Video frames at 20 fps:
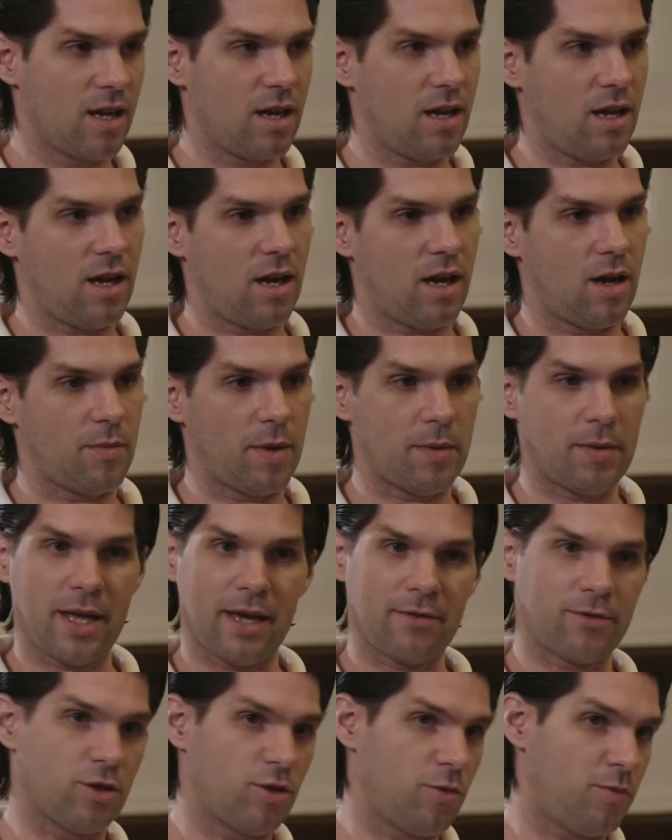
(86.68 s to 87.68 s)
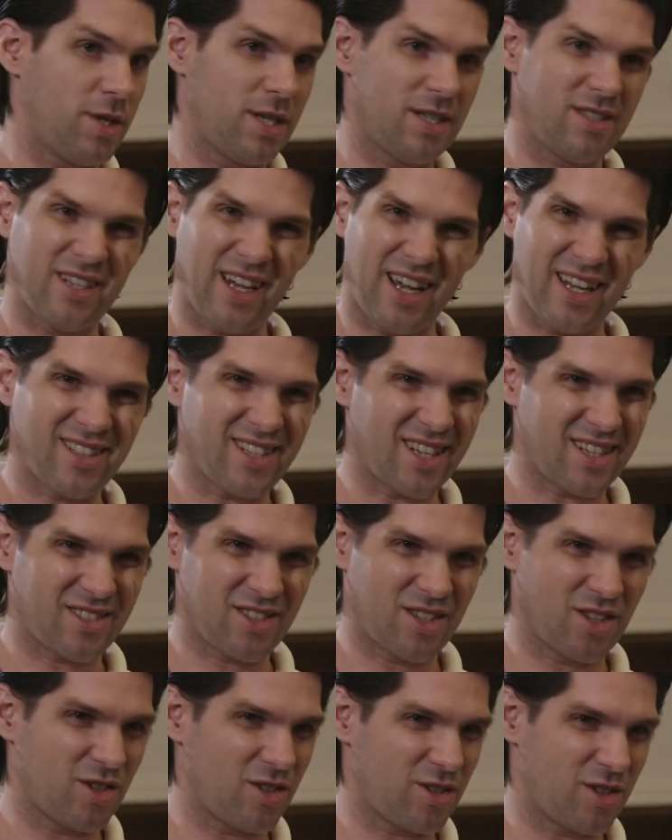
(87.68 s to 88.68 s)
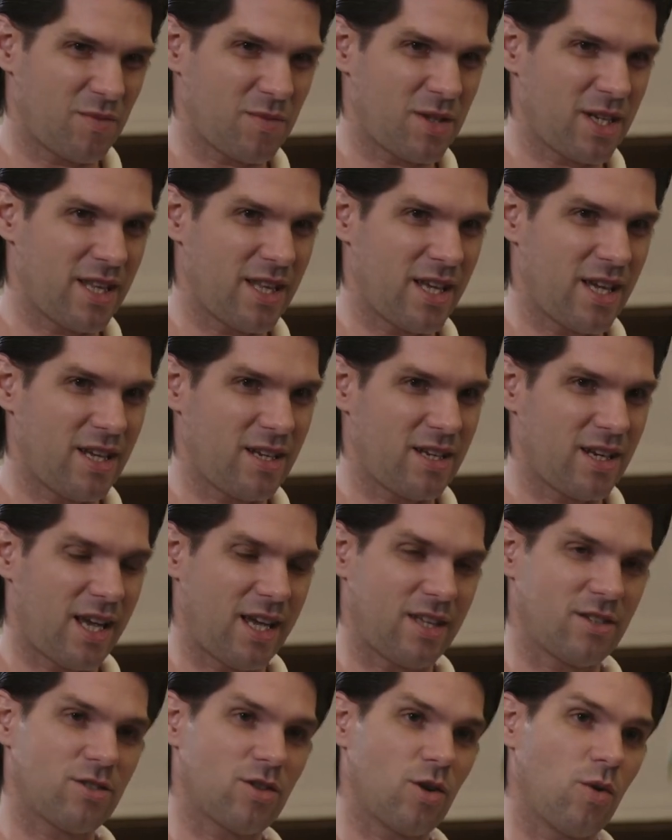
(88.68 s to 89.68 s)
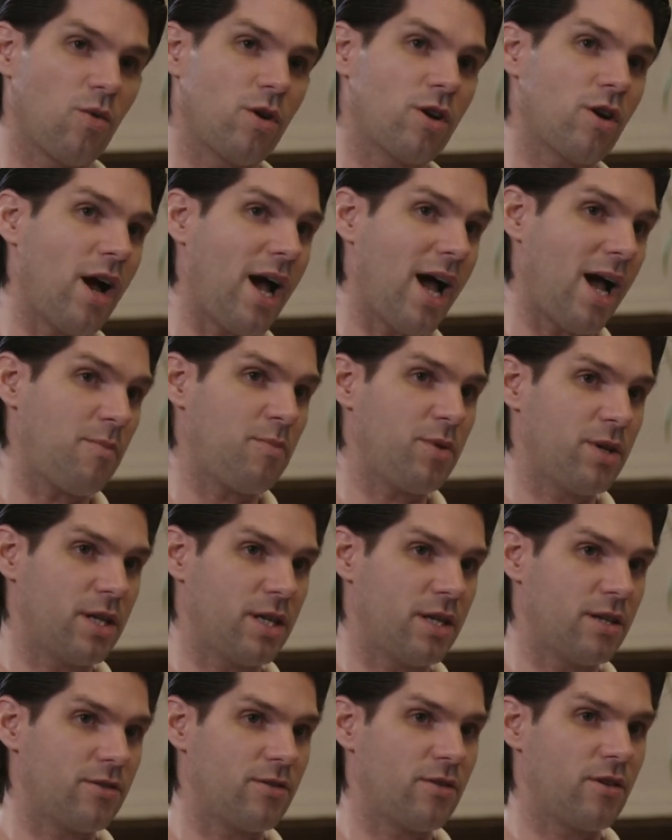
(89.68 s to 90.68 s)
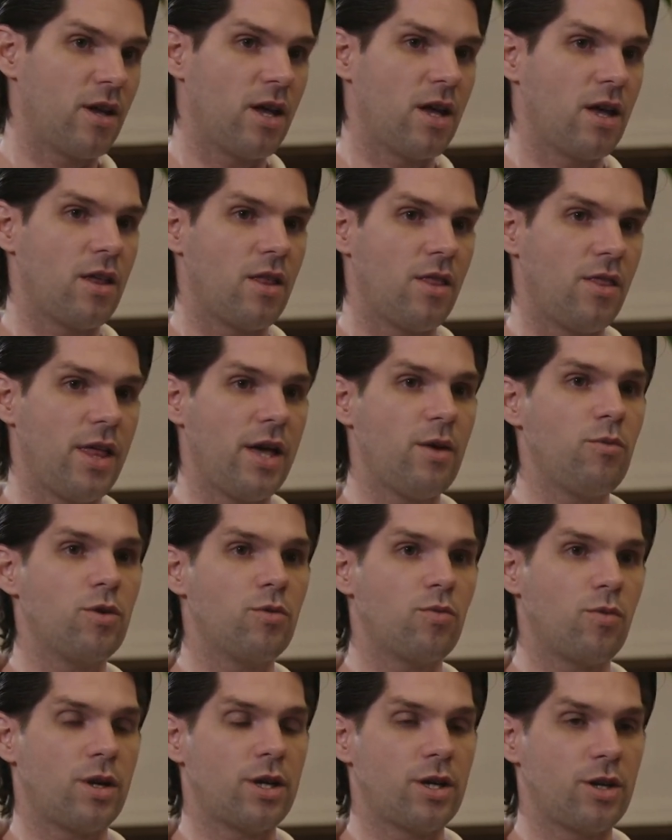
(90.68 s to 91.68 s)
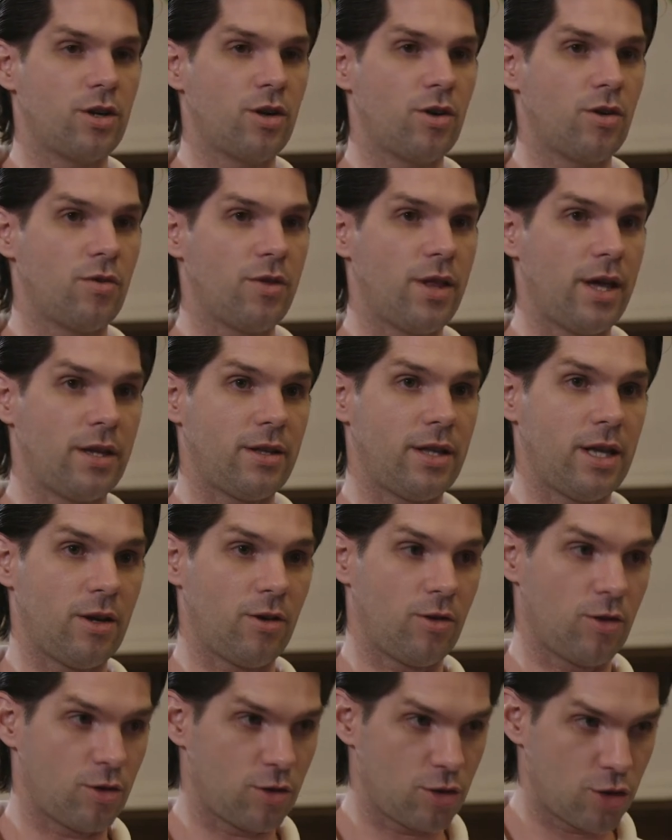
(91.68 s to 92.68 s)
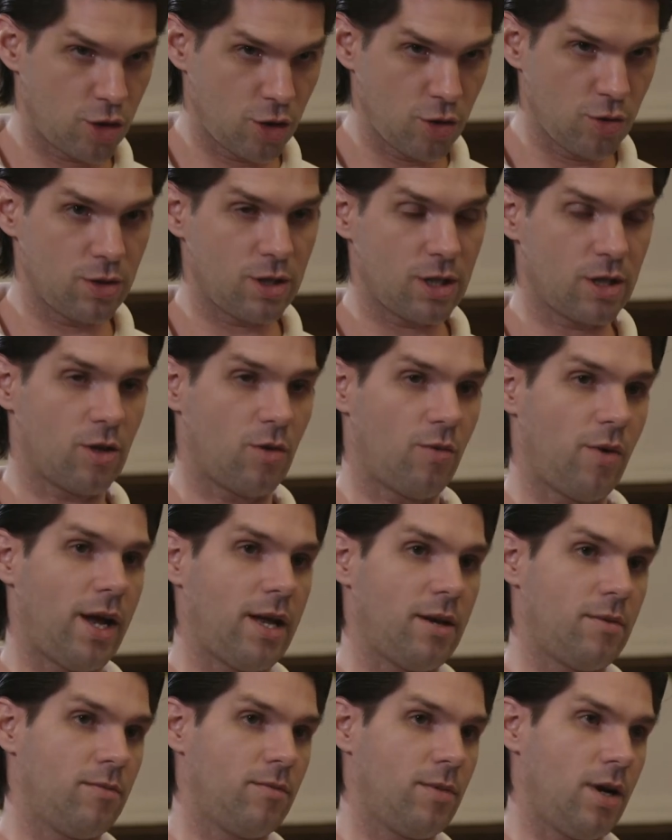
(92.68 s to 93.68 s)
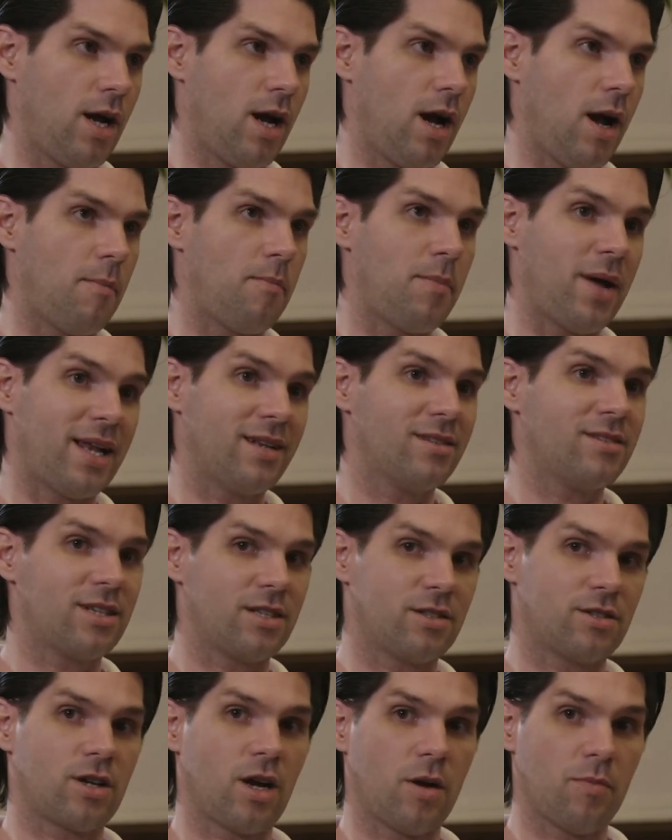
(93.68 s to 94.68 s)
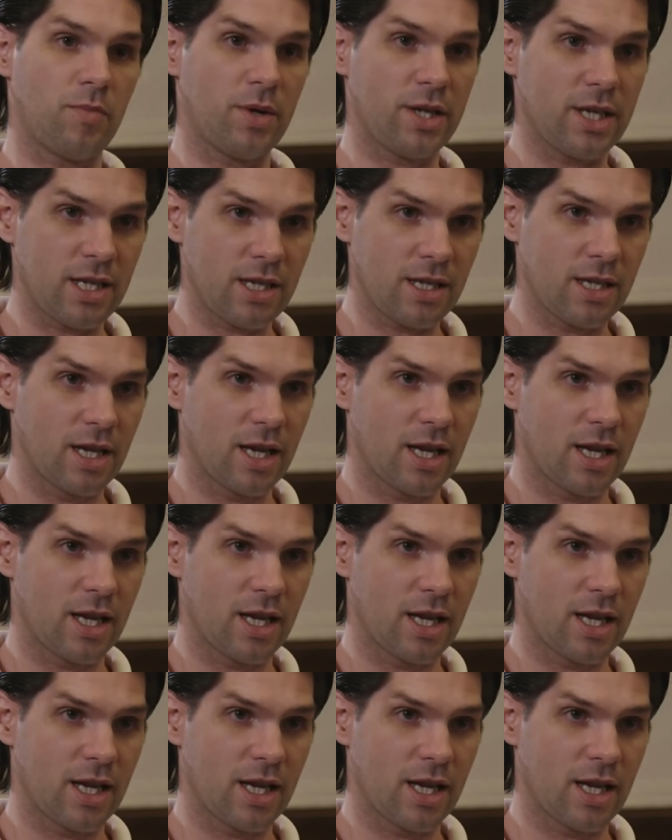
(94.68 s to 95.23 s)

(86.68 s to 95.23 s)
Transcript: Maybe they have to do PCI testing or something like that. And so what will happen is they would want to know that they're choosing the right pen test company,